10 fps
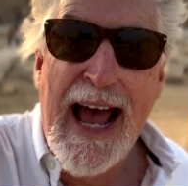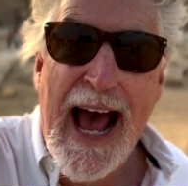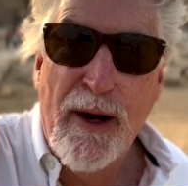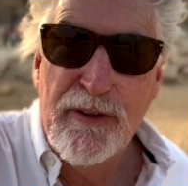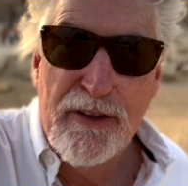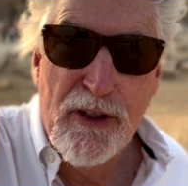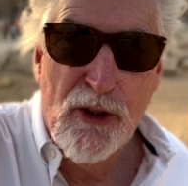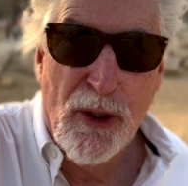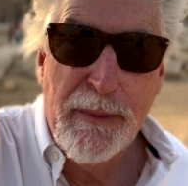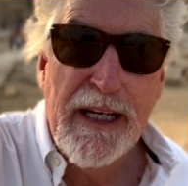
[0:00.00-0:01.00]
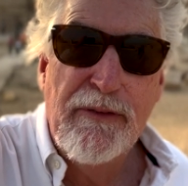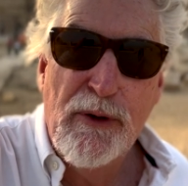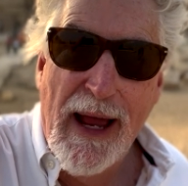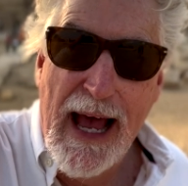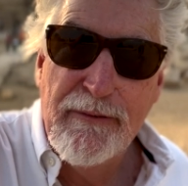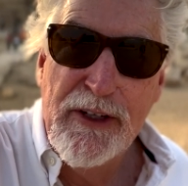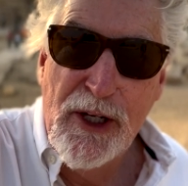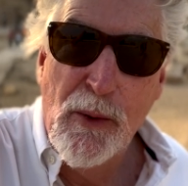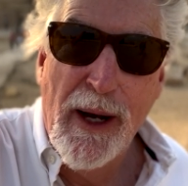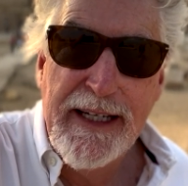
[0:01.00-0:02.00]
How to determine if you have a
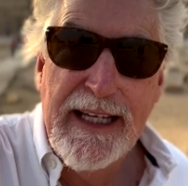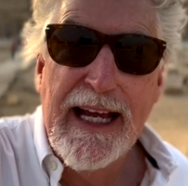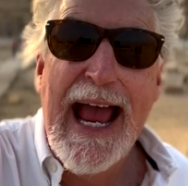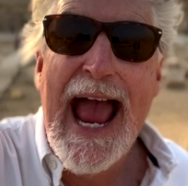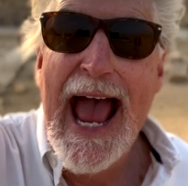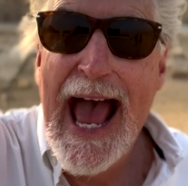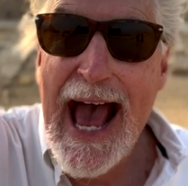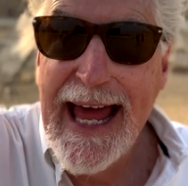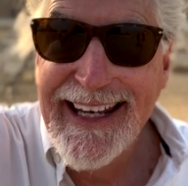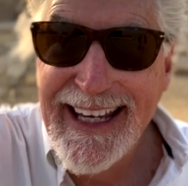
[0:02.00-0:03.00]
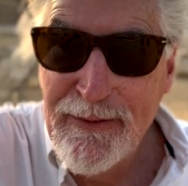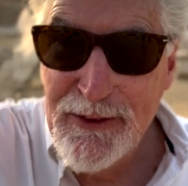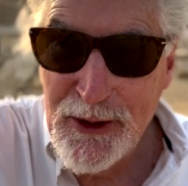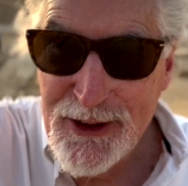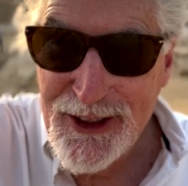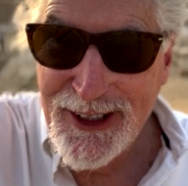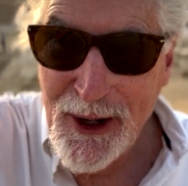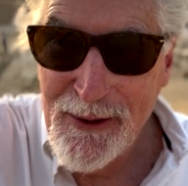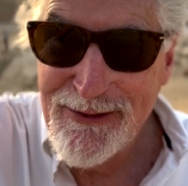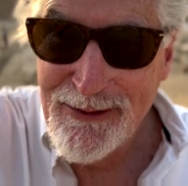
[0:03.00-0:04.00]
new idea and if you should
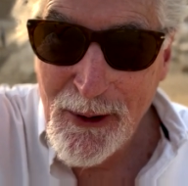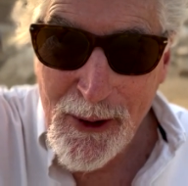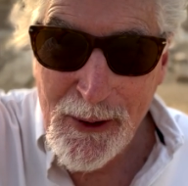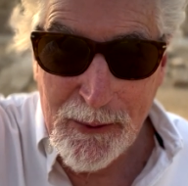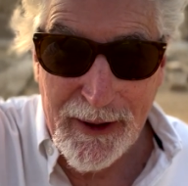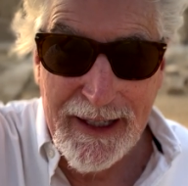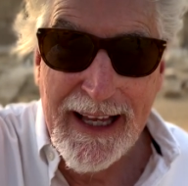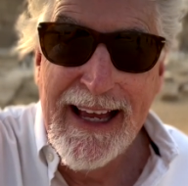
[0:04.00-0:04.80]
go forward.